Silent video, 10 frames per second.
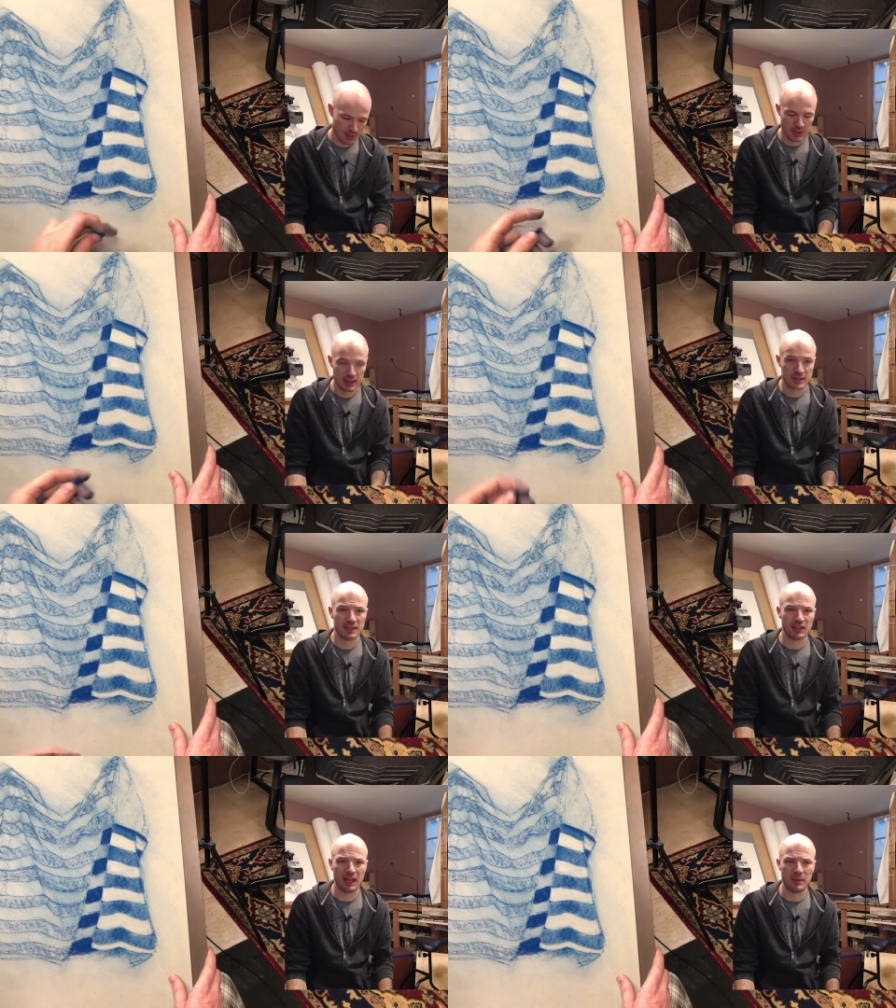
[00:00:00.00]

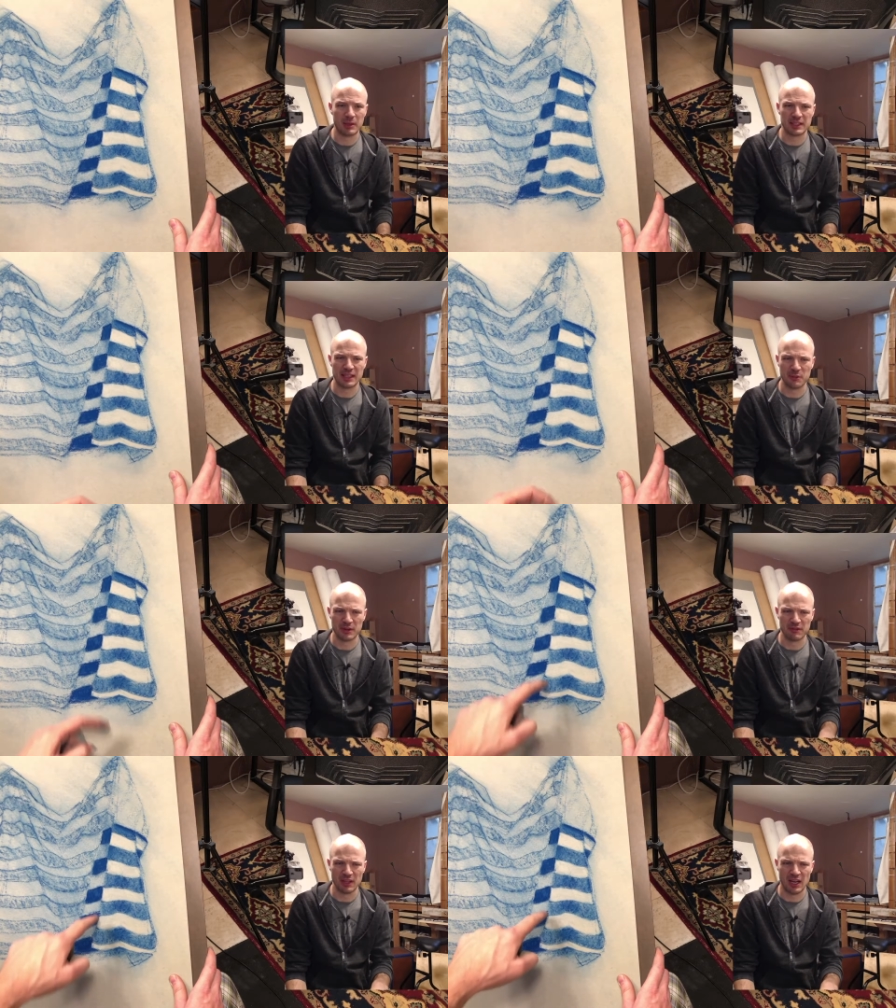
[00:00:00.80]
Still aiming to get rid
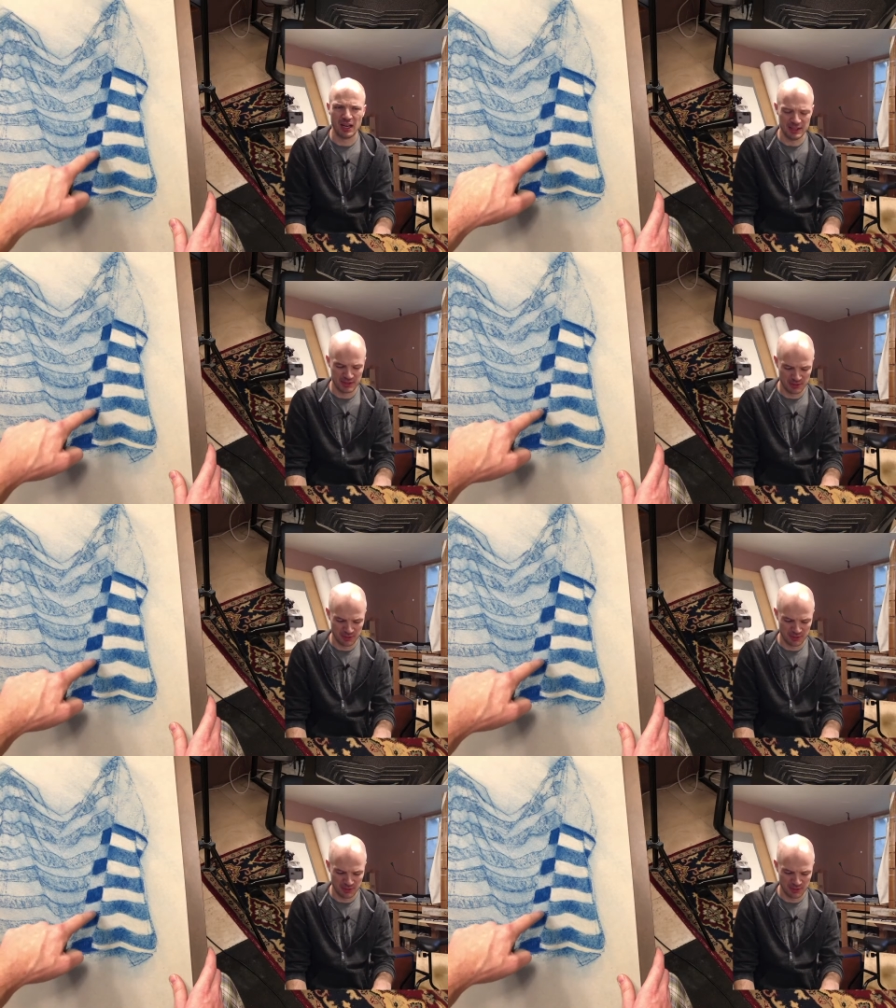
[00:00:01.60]
of lines.